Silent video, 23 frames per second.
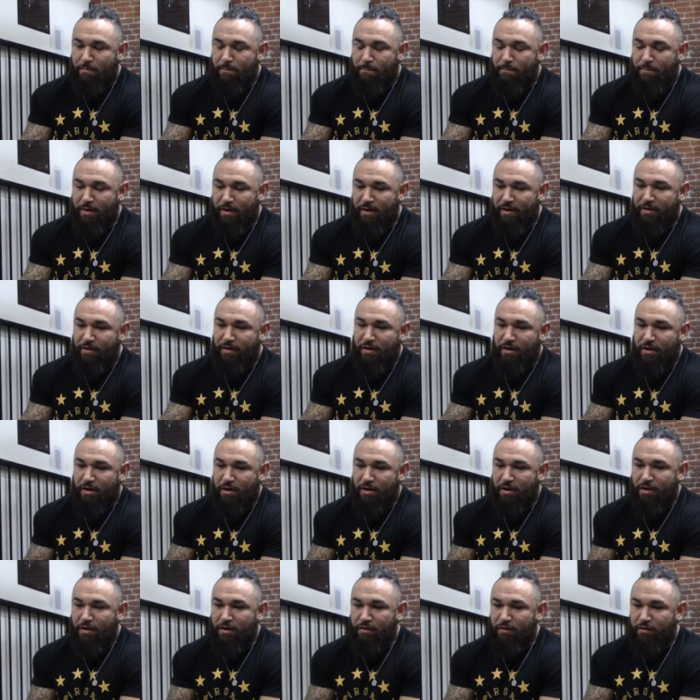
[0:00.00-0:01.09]
But
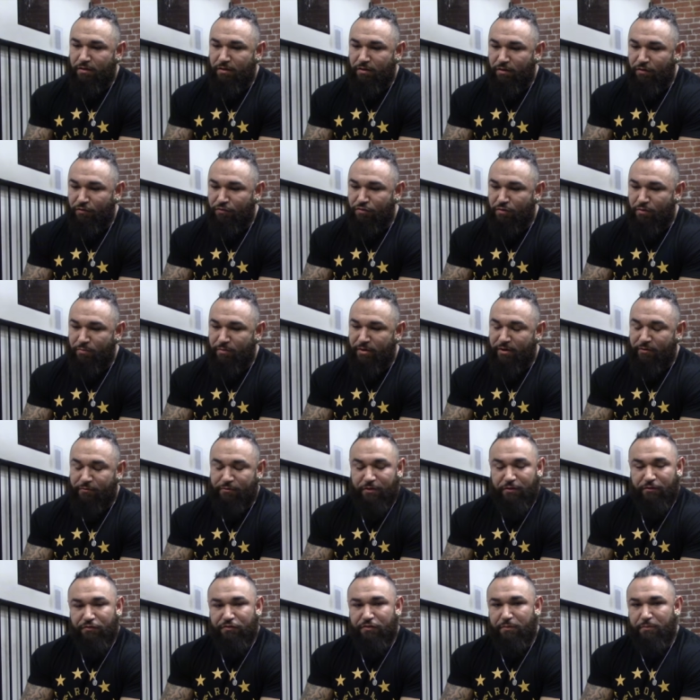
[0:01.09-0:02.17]
he told me
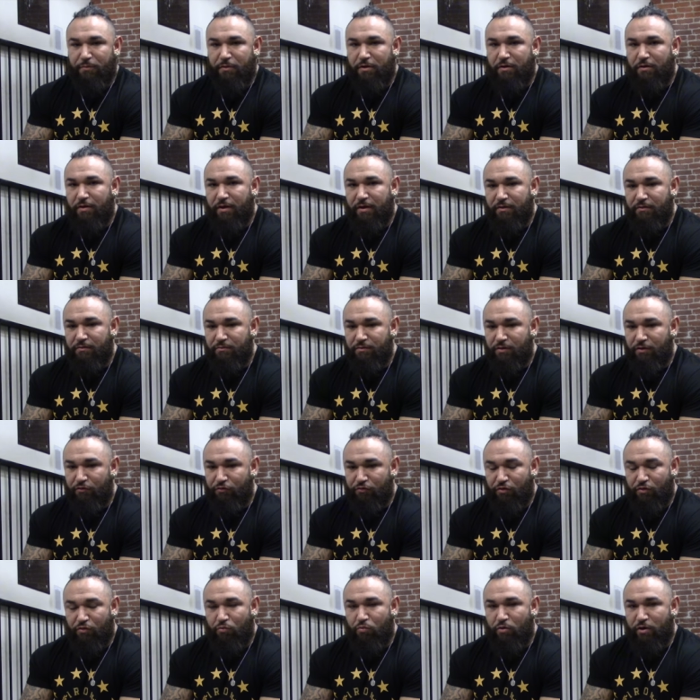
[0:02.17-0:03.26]
everything was going to be all right. It was
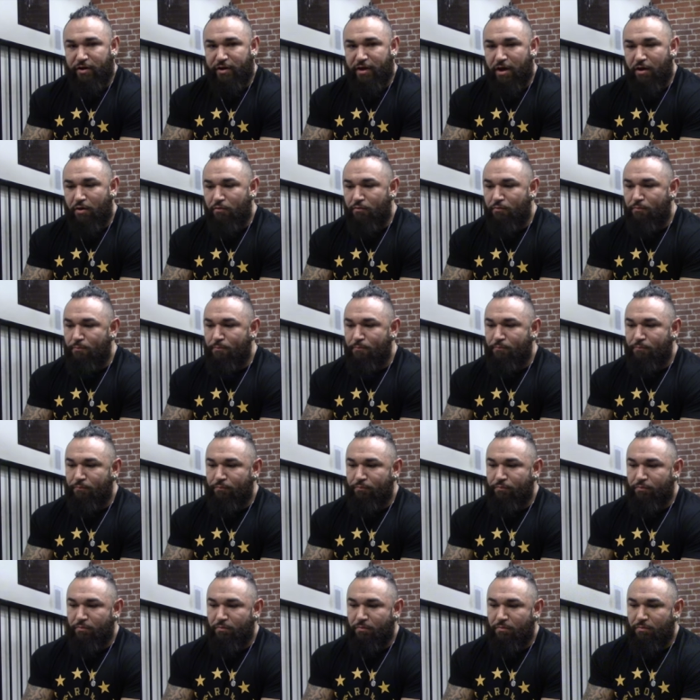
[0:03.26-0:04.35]
going to work out.
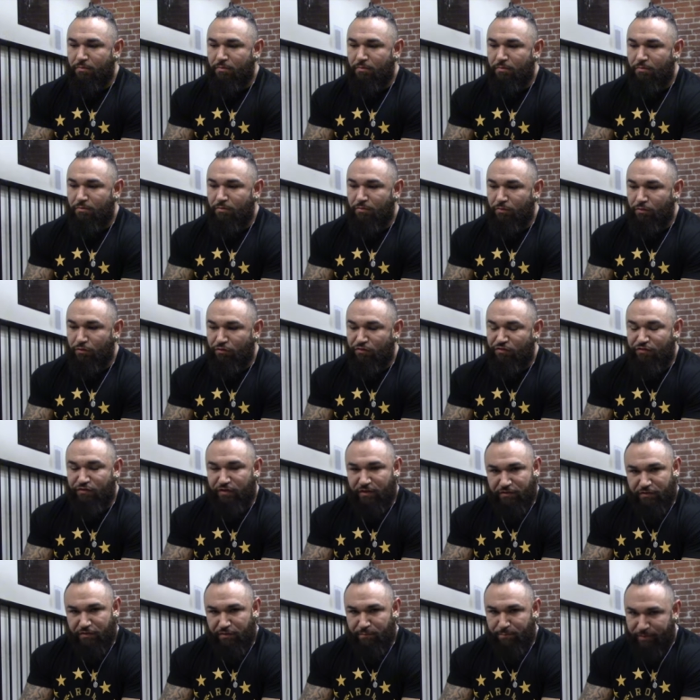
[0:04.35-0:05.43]

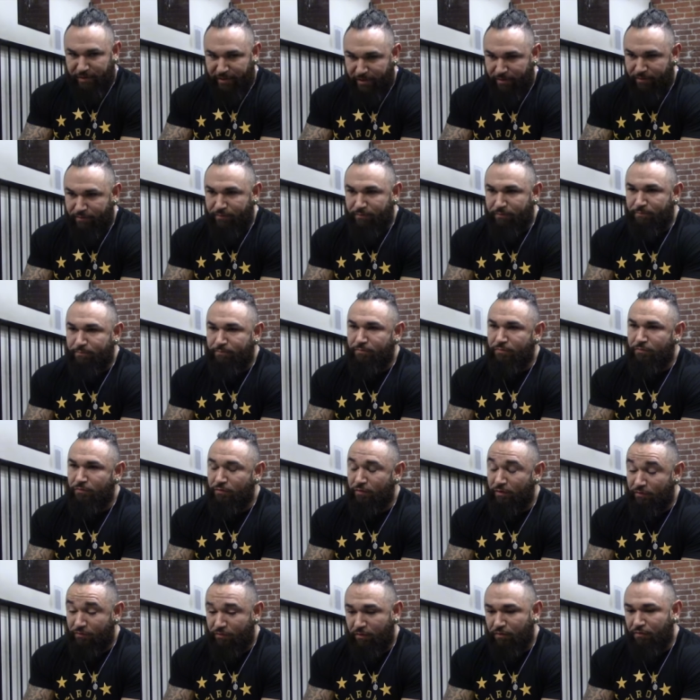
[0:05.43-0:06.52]
Stick to the plan. So
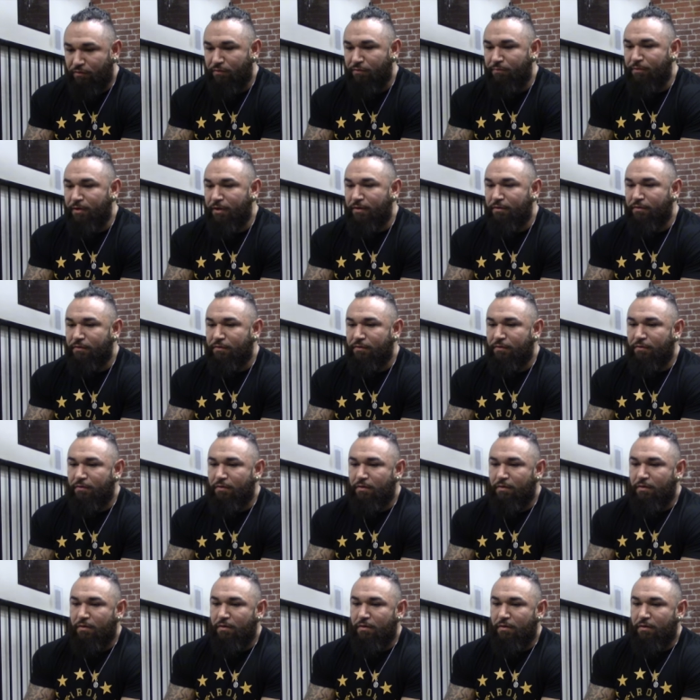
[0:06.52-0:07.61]
I stuck to the
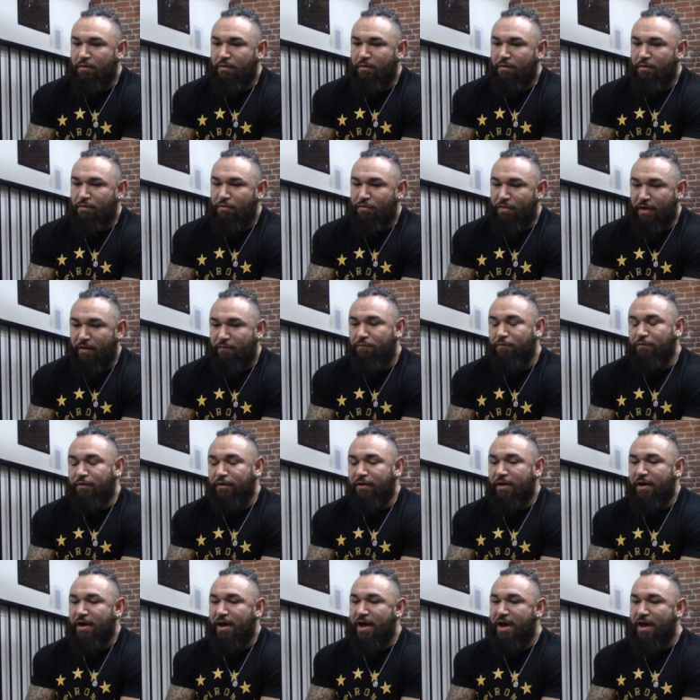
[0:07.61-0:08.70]
plan.
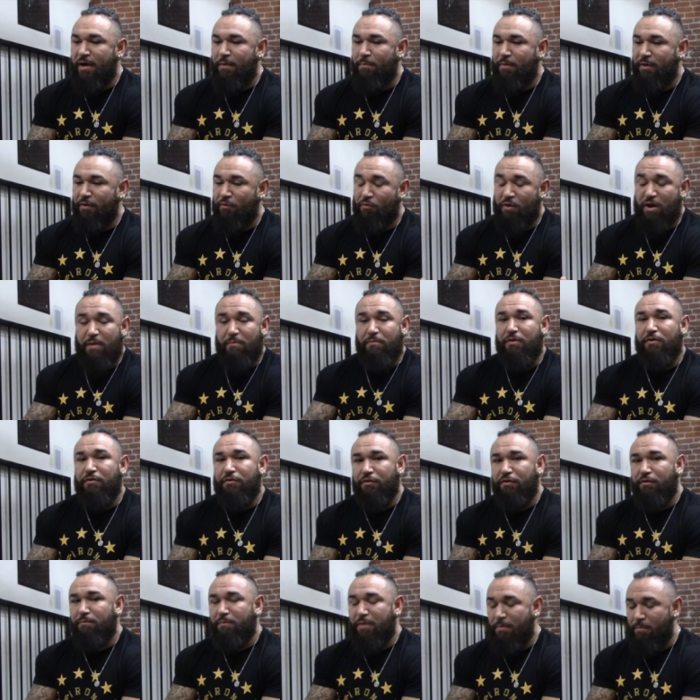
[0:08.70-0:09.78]
Thankfully, I had my
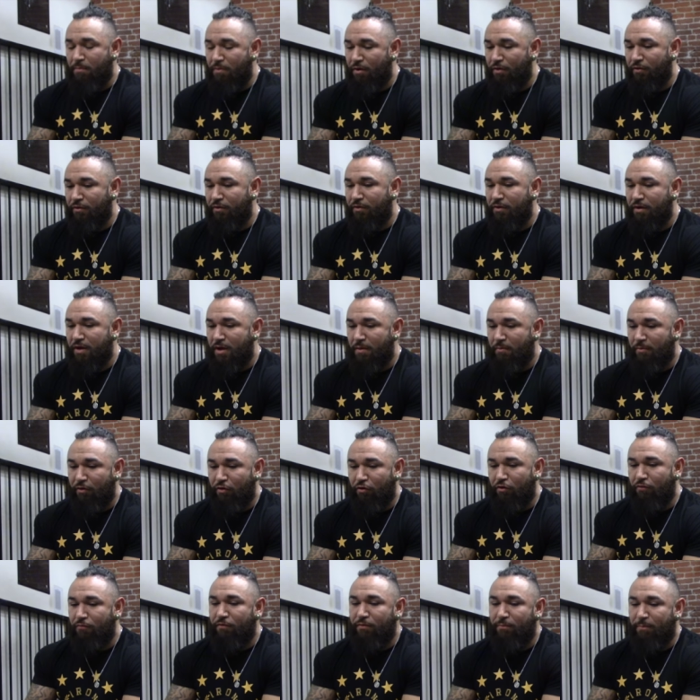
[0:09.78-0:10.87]
grandmother, my mother, and my
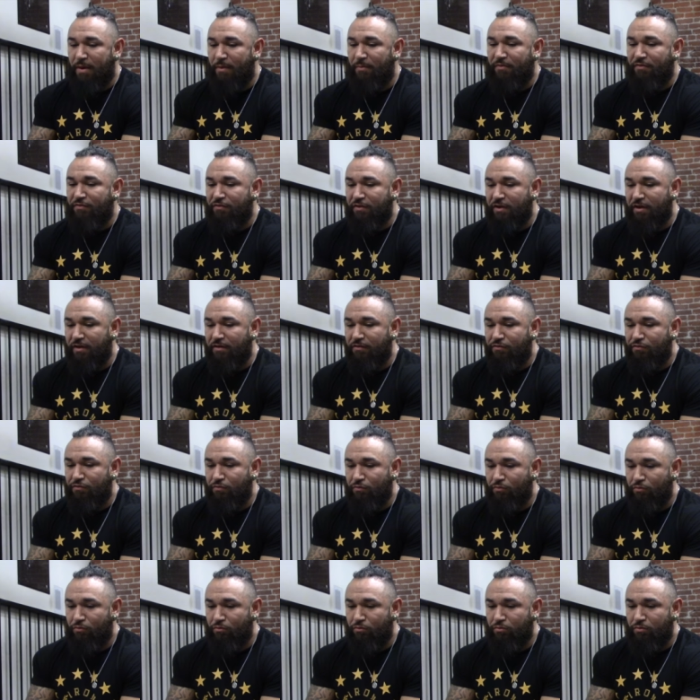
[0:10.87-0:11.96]
girlfriend by my side
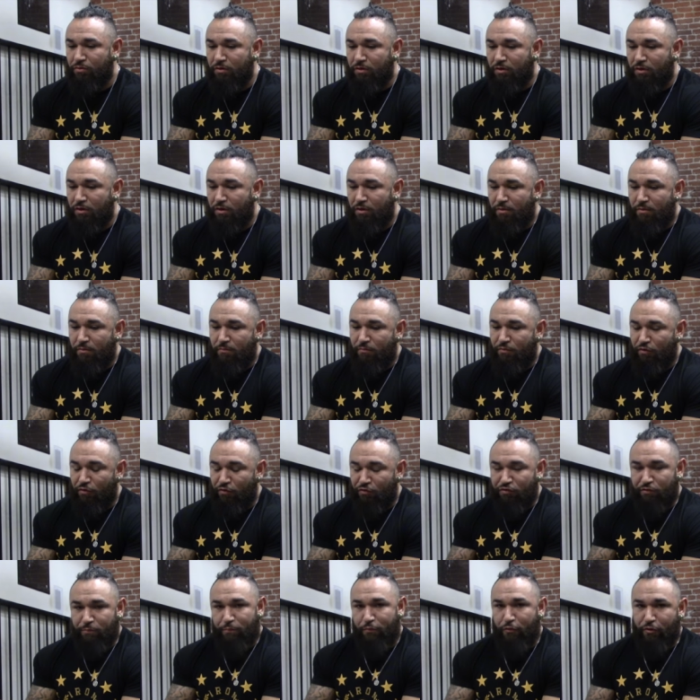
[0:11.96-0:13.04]
to, you know,
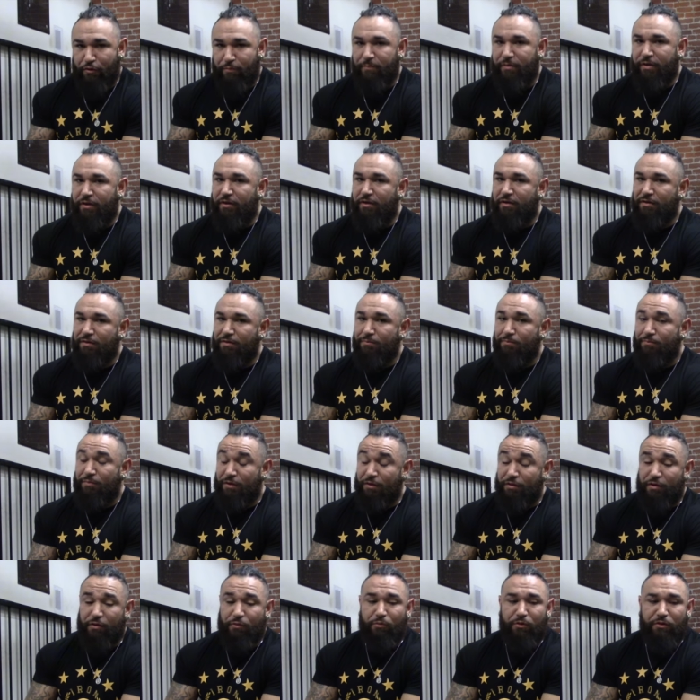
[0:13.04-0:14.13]
support me and be
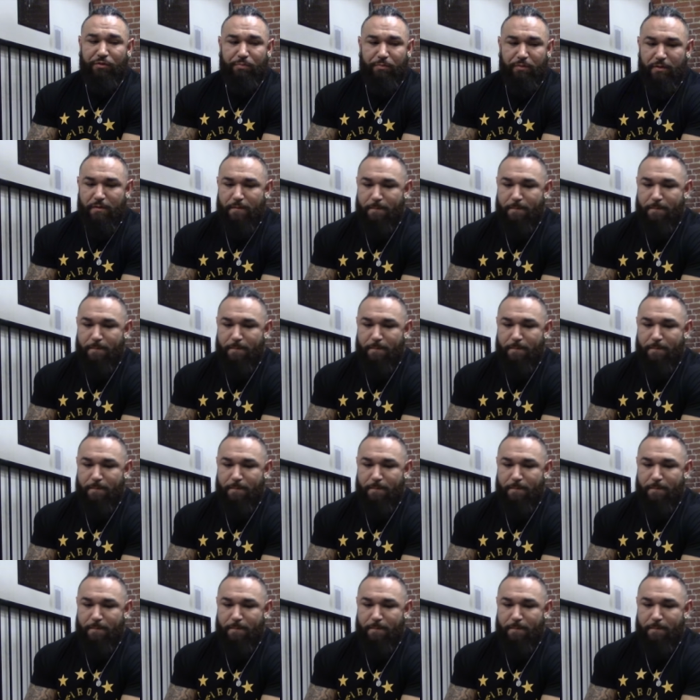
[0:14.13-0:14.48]
there with me.